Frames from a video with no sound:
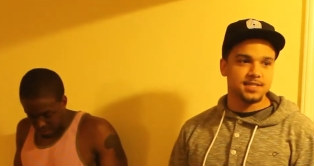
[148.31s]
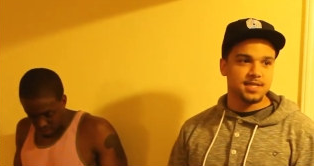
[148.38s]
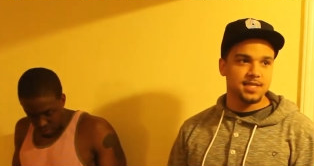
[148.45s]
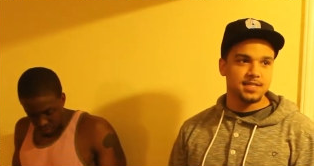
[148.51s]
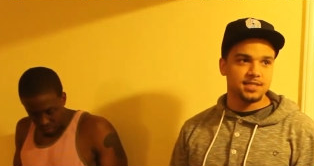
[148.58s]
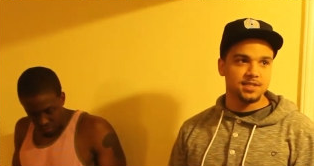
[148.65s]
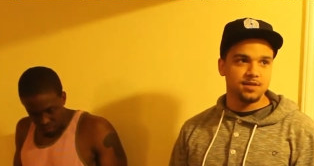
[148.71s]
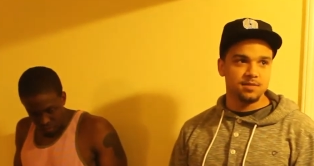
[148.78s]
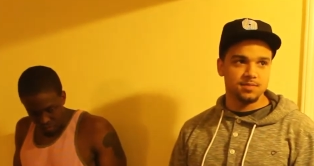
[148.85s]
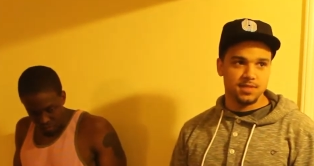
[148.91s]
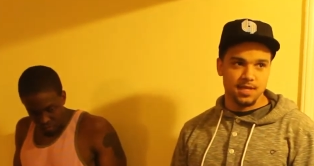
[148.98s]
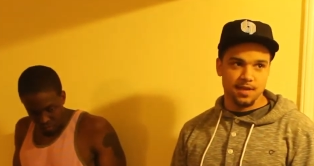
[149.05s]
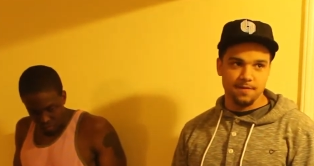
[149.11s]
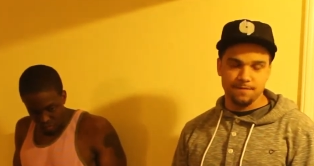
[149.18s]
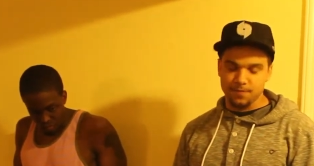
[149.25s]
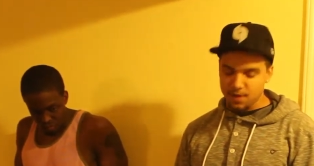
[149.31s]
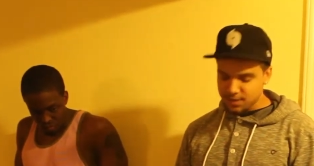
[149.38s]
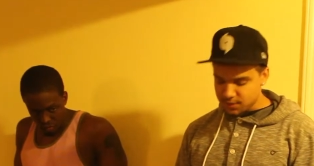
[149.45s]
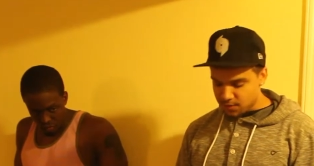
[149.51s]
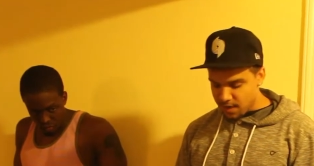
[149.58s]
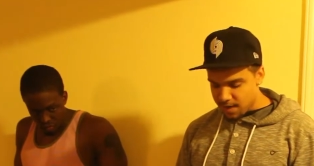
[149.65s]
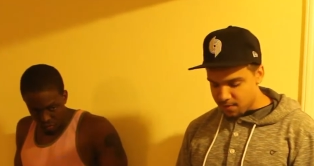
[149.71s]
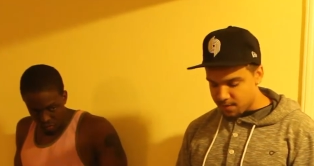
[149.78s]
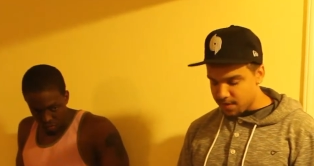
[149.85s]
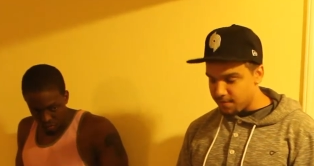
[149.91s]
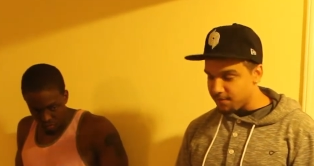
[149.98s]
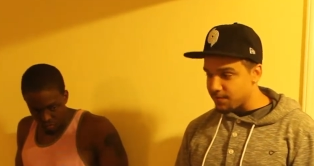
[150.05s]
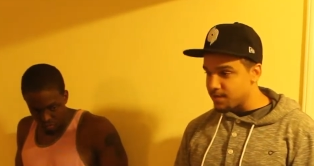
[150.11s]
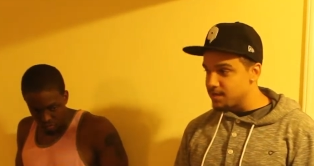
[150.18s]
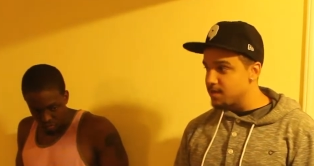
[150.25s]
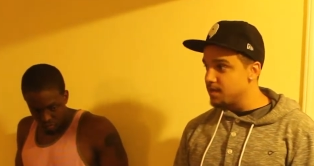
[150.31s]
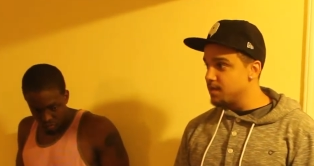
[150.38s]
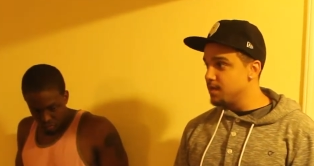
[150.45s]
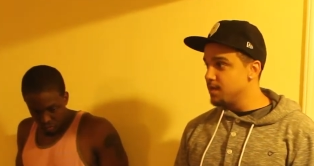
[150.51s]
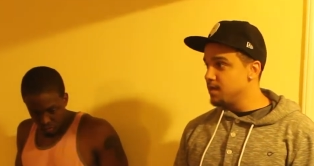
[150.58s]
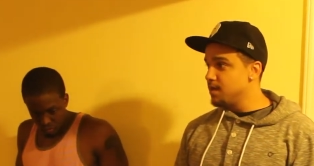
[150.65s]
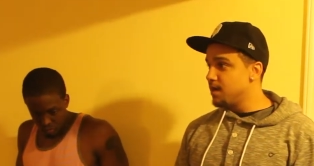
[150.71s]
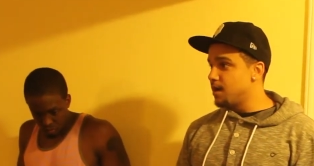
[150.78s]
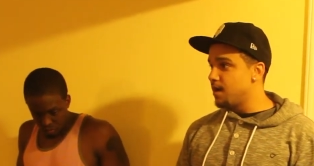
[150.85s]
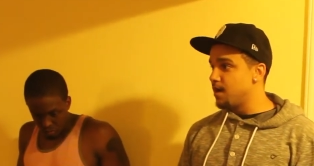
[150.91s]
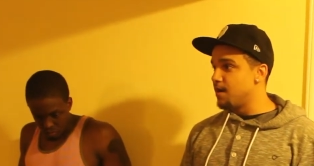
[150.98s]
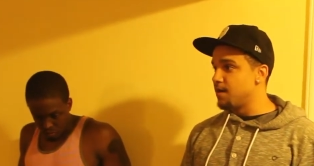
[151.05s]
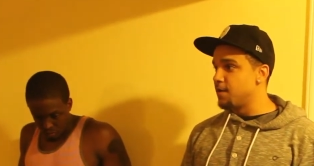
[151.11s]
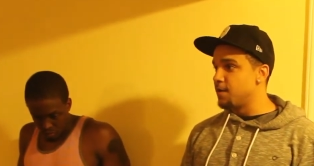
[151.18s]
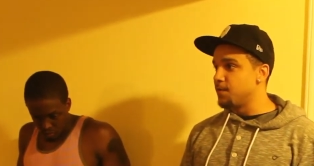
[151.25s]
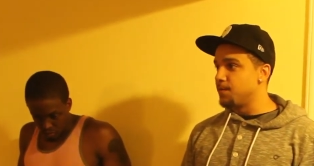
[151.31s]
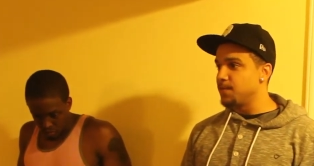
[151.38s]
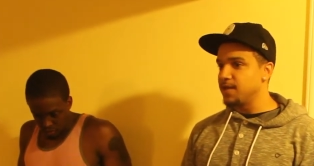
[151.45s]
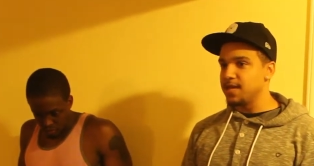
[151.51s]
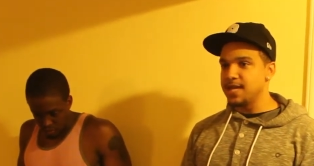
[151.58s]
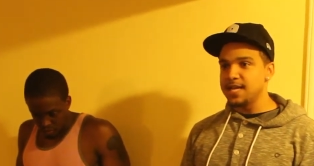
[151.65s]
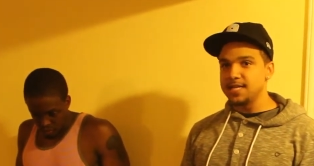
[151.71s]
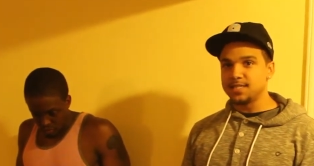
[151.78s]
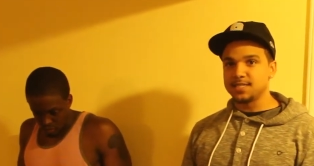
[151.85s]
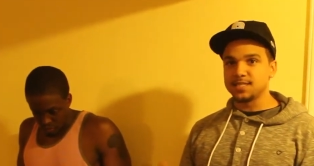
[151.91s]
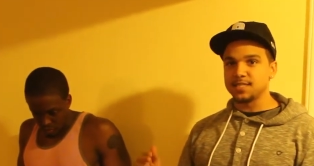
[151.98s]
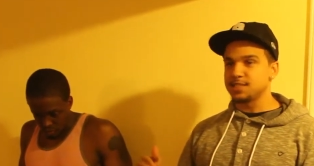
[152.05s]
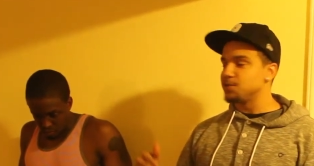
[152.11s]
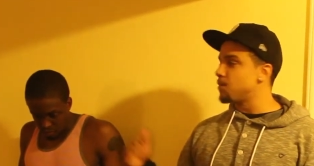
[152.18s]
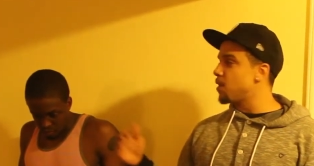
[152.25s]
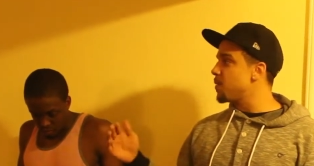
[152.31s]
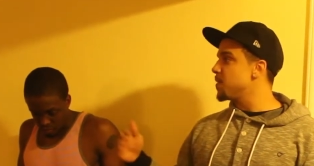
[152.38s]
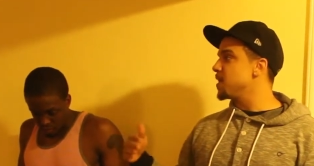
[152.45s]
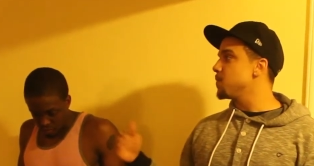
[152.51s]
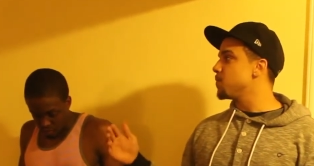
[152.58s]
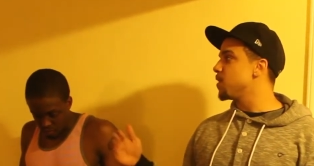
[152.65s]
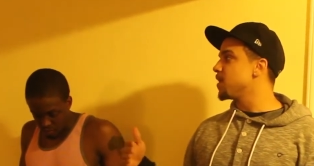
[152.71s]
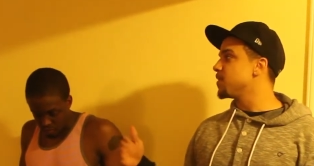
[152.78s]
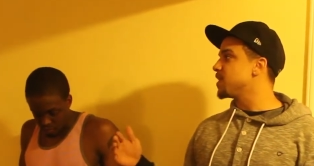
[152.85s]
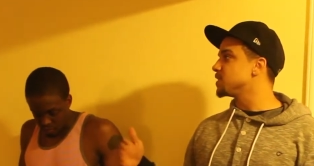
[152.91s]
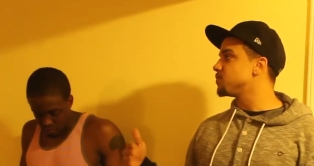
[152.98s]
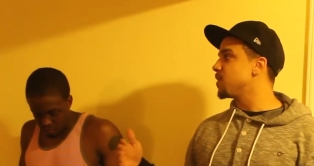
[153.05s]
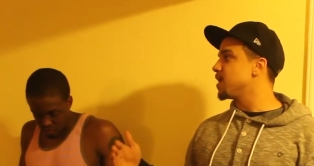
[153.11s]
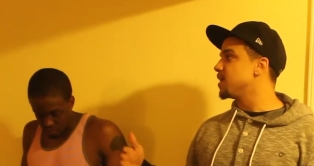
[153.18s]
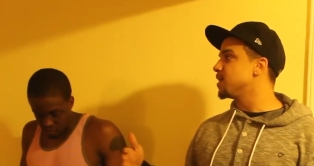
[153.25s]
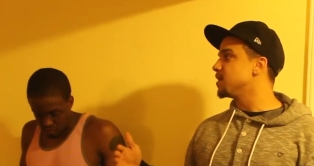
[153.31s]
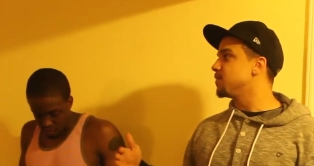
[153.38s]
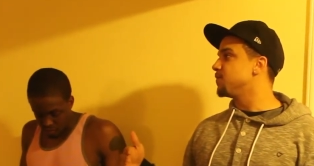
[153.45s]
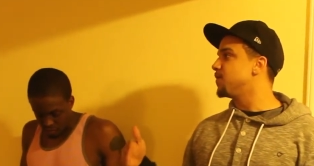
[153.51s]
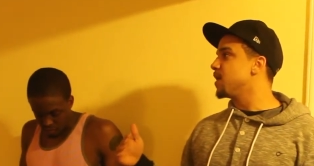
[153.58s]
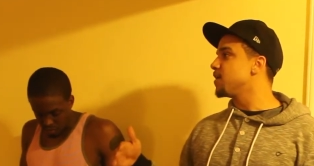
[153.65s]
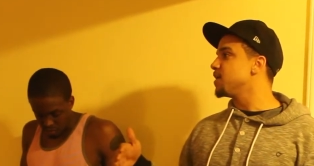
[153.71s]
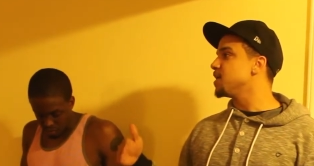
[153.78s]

Speaker 1: since, you know what I'm saying, first grade or whatever. Um, each Shabbat brother has played a